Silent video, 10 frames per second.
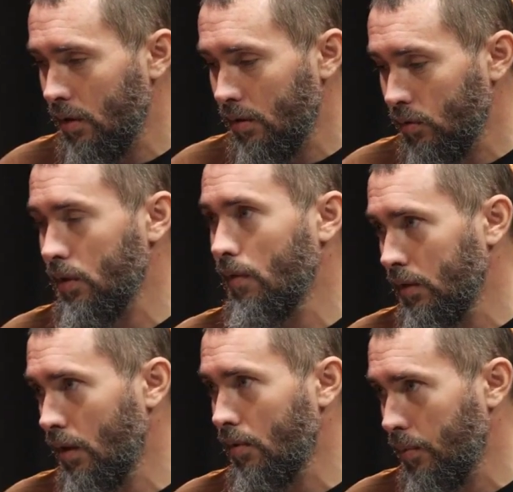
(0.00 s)
That
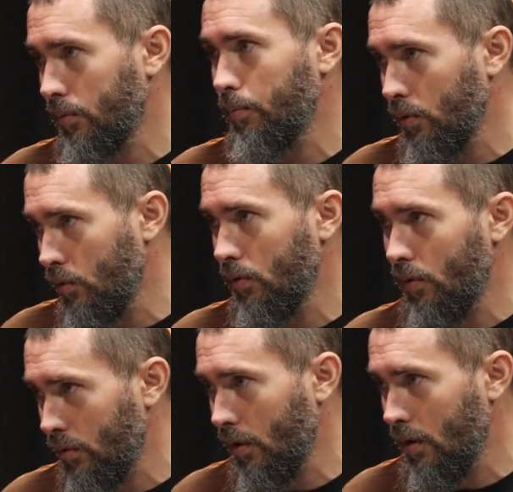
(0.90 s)
is, the avatar
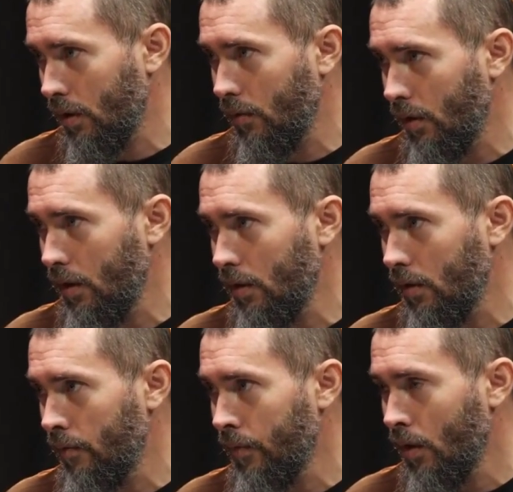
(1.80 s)
approaches a
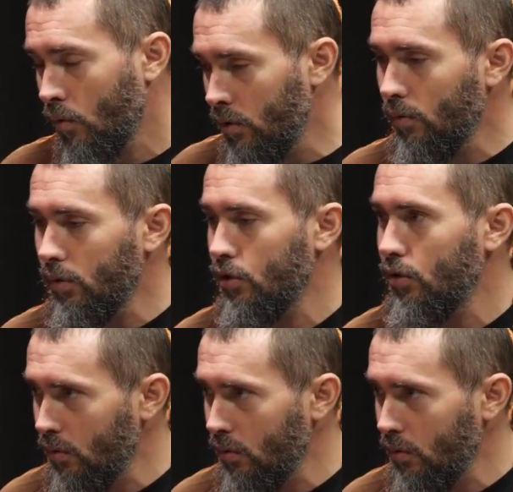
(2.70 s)
virtual coffee shop,